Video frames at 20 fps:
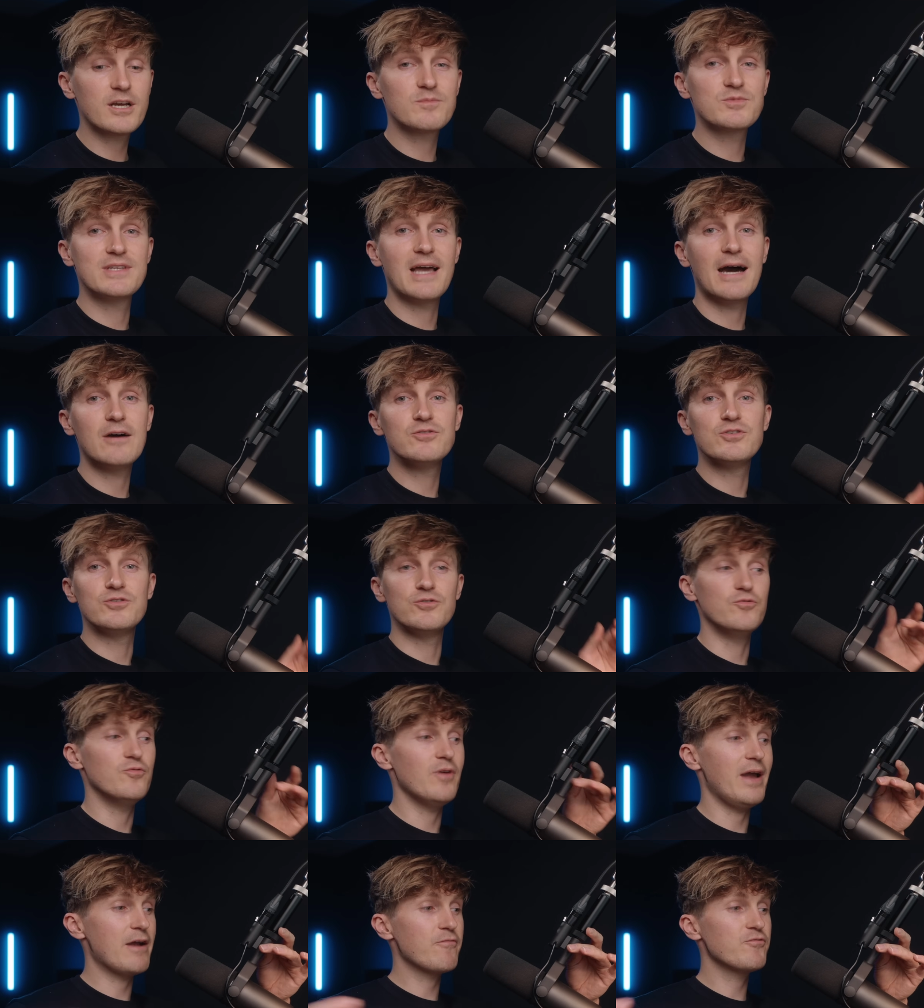comes down
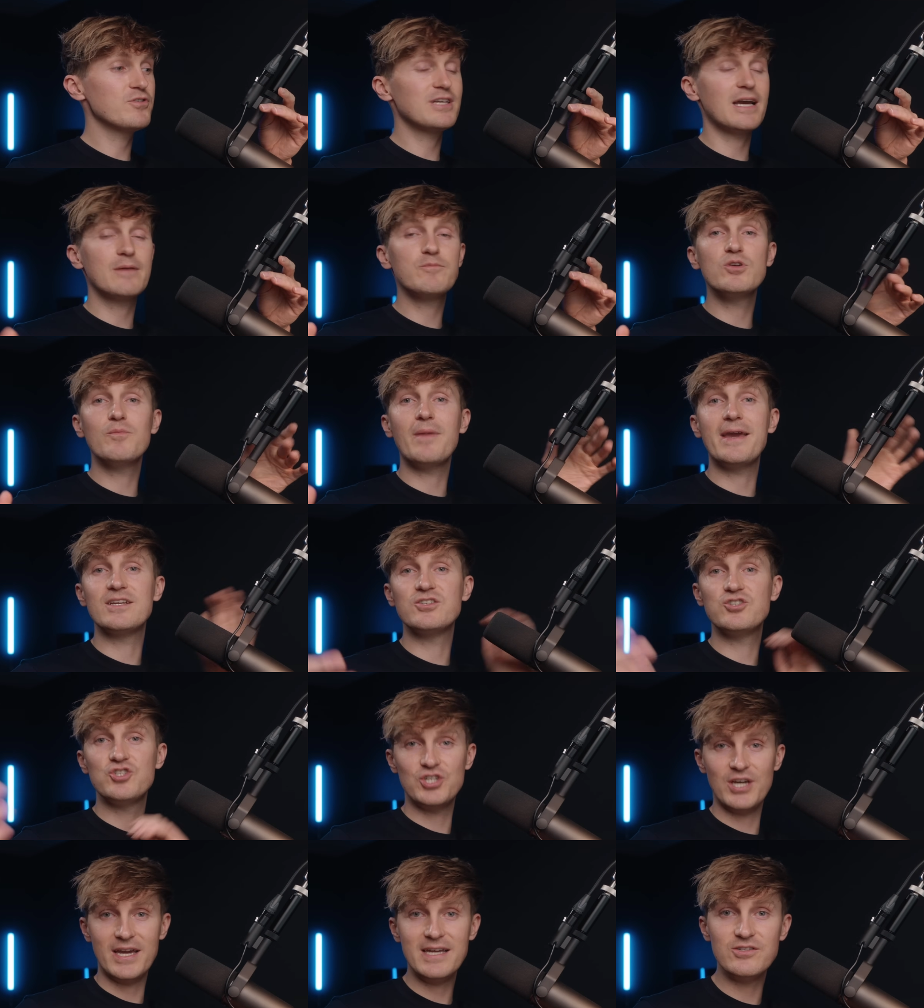to, every time you make
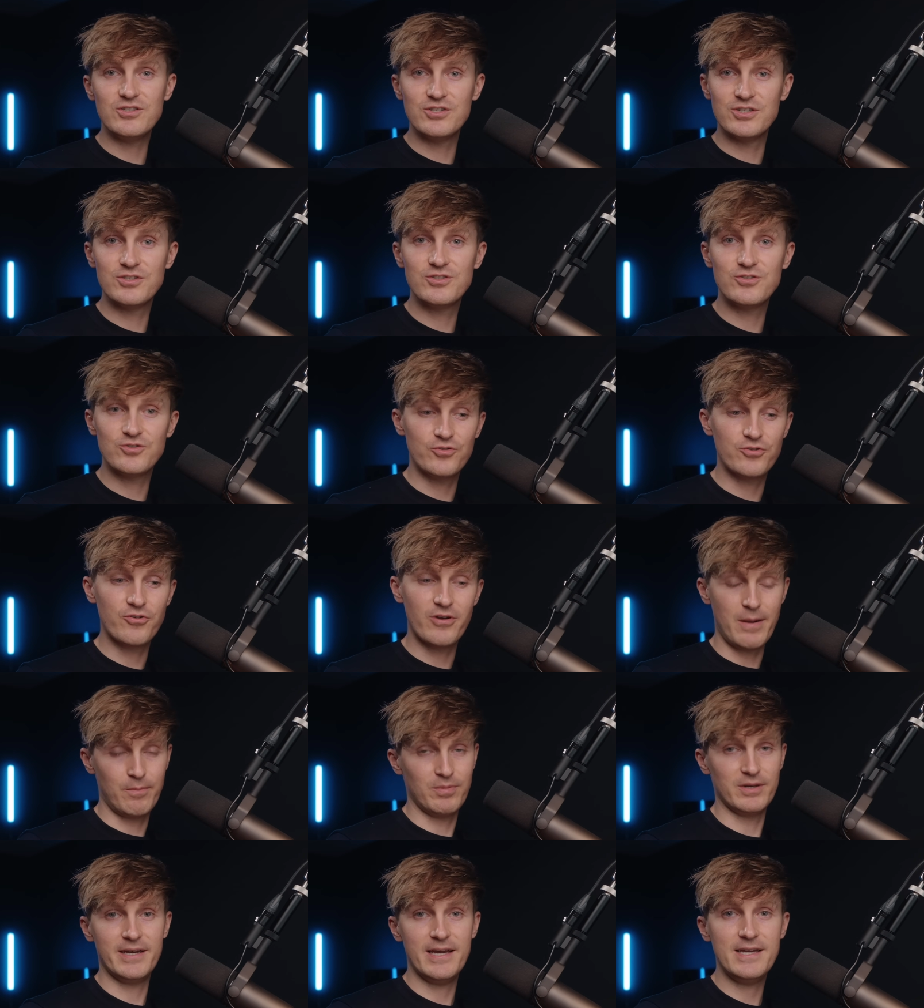changes to your
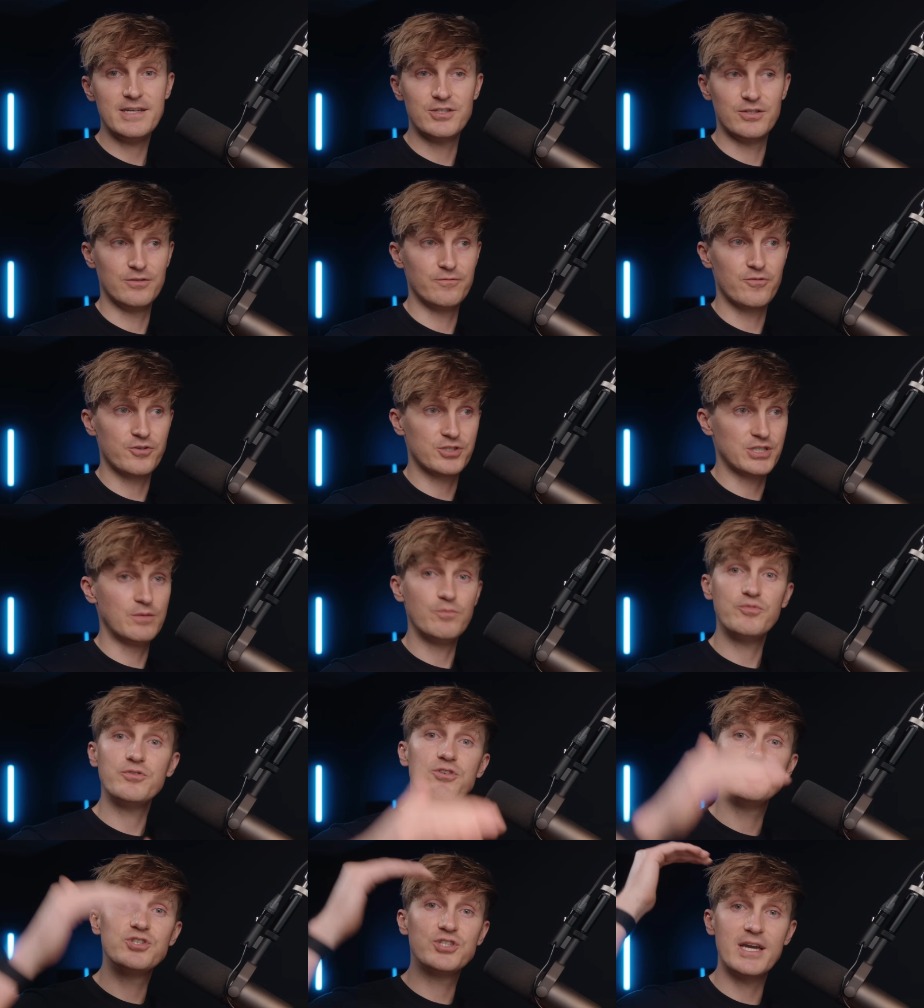application, for
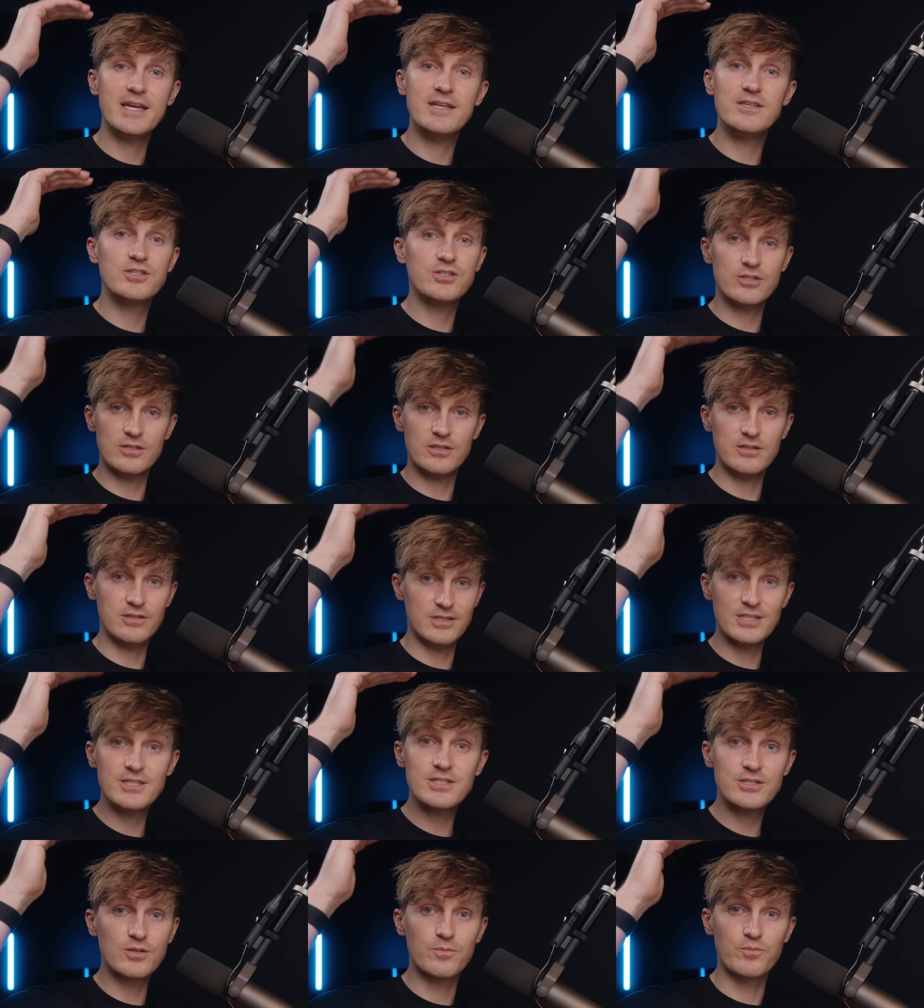example, you change the
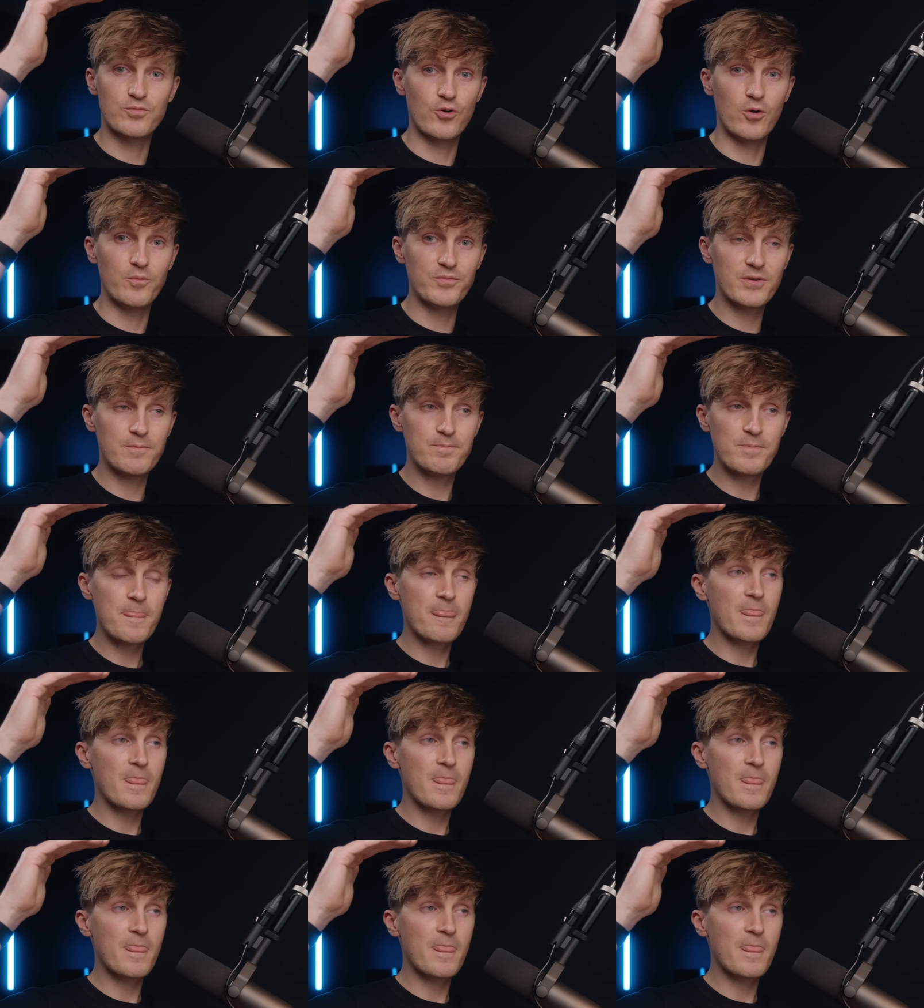system prompt,